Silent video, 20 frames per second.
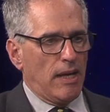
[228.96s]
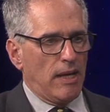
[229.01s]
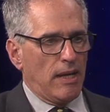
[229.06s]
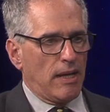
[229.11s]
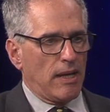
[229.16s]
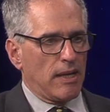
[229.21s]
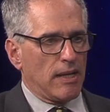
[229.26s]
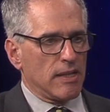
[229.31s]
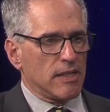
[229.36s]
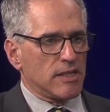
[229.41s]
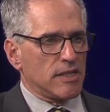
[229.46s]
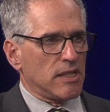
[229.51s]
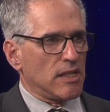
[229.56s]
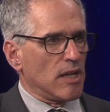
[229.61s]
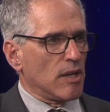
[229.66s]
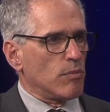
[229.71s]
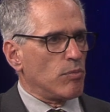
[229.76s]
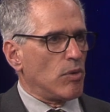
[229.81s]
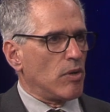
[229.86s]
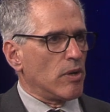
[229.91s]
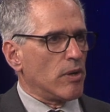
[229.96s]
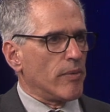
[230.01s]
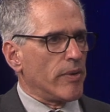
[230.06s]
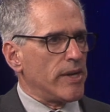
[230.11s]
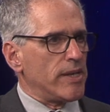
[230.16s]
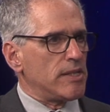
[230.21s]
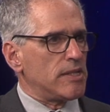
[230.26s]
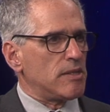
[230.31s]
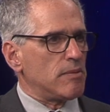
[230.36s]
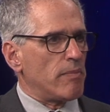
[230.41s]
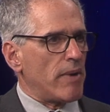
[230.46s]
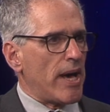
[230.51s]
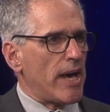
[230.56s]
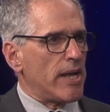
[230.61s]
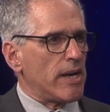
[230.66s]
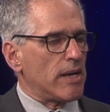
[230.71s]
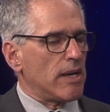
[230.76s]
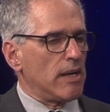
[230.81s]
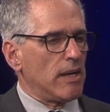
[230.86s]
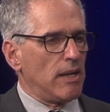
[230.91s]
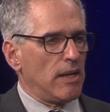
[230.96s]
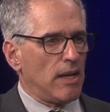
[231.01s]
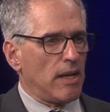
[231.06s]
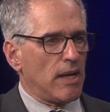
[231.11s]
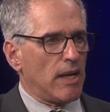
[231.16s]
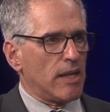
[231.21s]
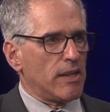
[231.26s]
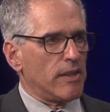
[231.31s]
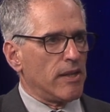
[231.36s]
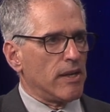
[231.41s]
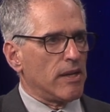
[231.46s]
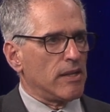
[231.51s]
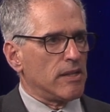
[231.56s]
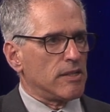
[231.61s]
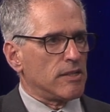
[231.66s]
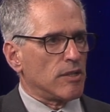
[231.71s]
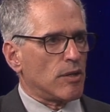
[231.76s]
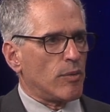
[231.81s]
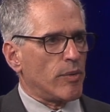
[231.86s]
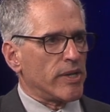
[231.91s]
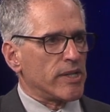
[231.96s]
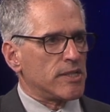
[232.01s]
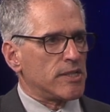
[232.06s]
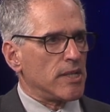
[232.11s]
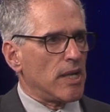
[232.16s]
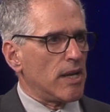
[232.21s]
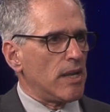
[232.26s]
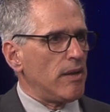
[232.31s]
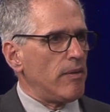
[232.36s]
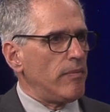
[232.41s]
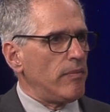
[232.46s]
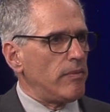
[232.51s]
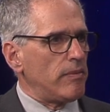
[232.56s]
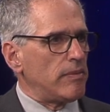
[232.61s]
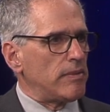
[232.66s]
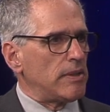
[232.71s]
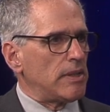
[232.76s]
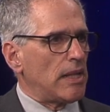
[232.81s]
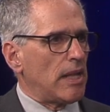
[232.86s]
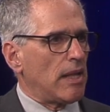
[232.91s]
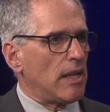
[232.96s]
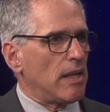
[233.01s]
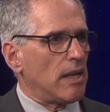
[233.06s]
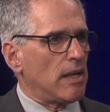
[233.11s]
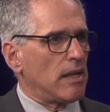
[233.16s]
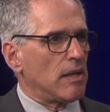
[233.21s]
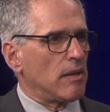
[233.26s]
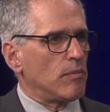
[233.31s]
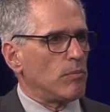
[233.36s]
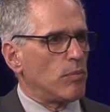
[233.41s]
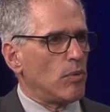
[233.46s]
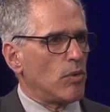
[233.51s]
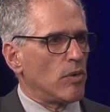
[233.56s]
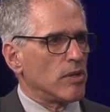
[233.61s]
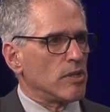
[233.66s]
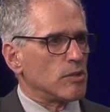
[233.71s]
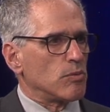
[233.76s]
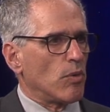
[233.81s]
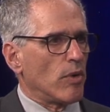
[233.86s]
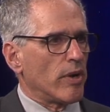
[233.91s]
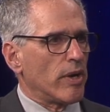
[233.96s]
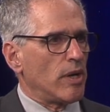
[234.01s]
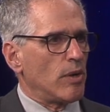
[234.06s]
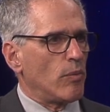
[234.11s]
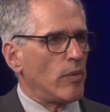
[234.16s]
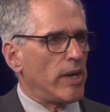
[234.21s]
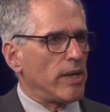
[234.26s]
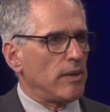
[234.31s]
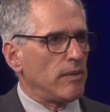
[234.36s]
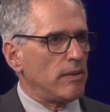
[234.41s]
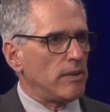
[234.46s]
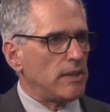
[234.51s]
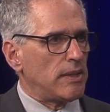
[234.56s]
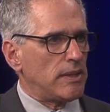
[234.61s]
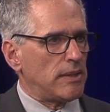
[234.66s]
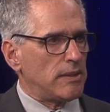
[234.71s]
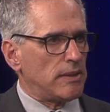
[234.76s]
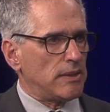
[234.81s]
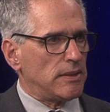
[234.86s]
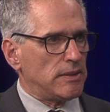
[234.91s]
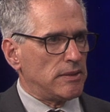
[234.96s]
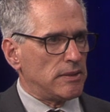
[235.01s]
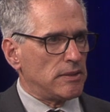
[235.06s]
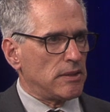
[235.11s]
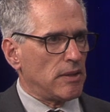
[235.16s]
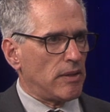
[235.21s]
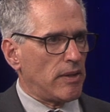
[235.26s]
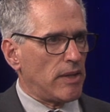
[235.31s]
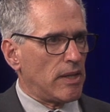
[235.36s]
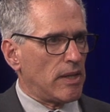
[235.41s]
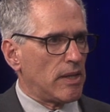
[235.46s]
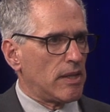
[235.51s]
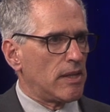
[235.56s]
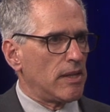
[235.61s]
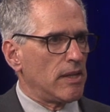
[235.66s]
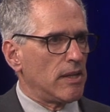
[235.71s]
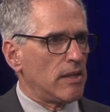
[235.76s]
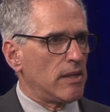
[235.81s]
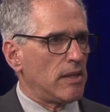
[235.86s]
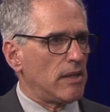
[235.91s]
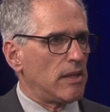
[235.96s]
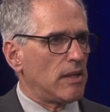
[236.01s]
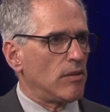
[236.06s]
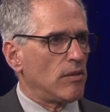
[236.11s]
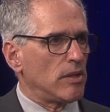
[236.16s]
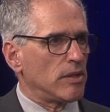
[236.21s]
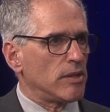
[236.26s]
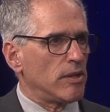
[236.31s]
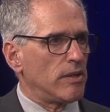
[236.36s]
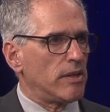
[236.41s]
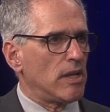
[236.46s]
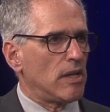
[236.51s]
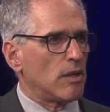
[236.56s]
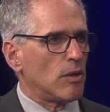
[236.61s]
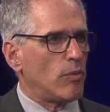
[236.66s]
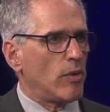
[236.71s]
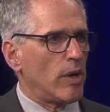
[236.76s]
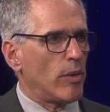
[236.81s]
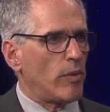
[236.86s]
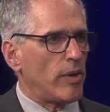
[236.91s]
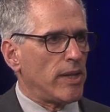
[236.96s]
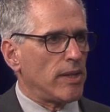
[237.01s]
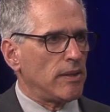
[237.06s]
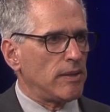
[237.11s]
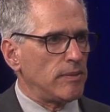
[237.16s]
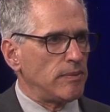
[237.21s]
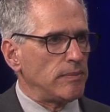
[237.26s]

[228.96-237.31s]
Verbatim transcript: Uh, select board race, Matt, I think is a quick study. Uh, board is working well. So I think uh, it all turned out quite well.